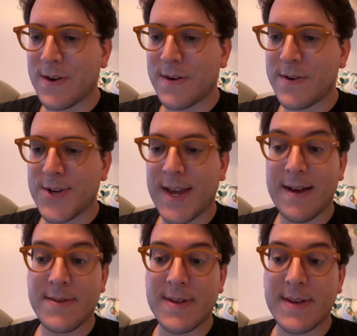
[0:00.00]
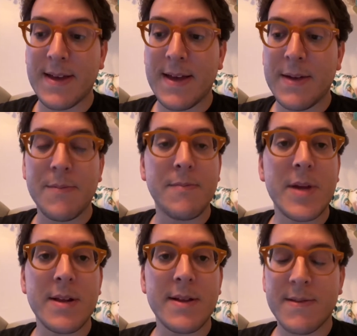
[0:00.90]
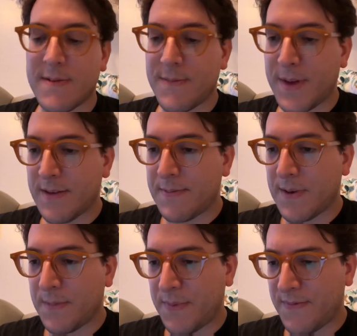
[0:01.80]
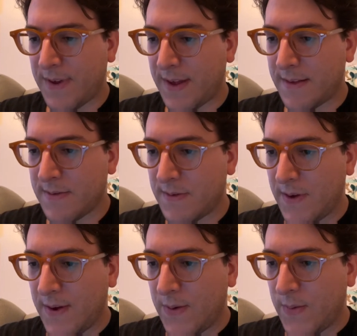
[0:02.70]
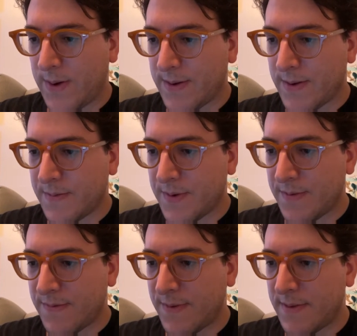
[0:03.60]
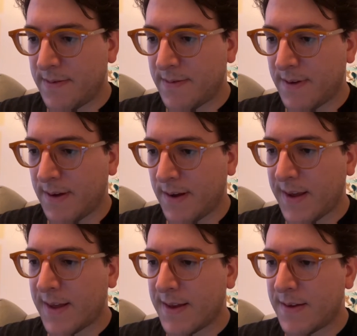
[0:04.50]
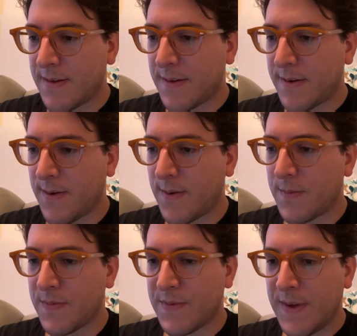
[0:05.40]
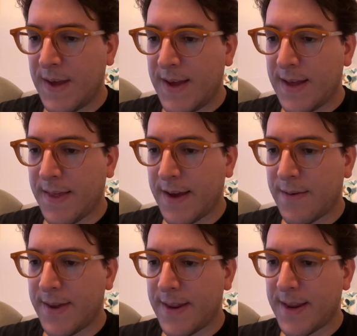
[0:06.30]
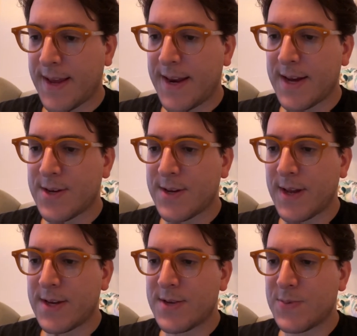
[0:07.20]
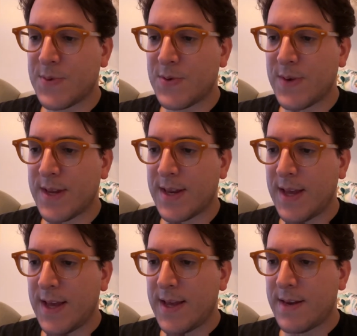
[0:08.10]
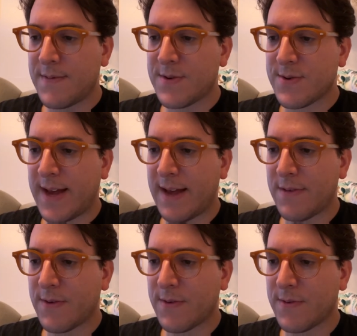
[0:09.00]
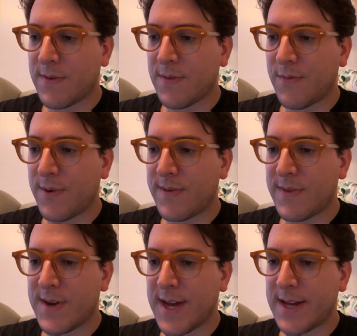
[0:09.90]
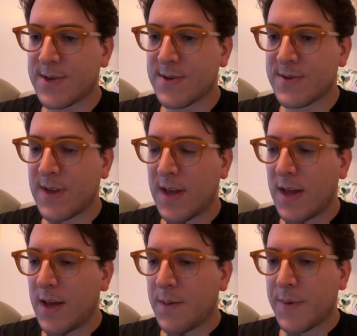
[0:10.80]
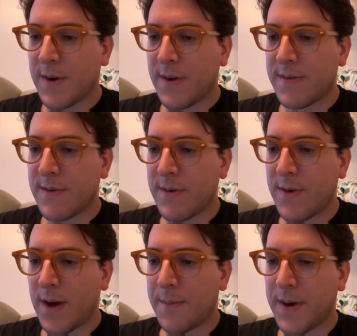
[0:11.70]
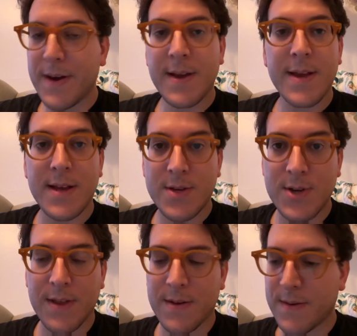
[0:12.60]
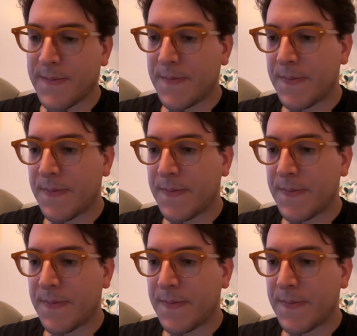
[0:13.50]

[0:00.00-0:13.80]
Orange County, millions of baseball fans welcomed Vin Scully into their homes. And that created a connection not just between individual households to the voice of the Dodgers, but also among each other.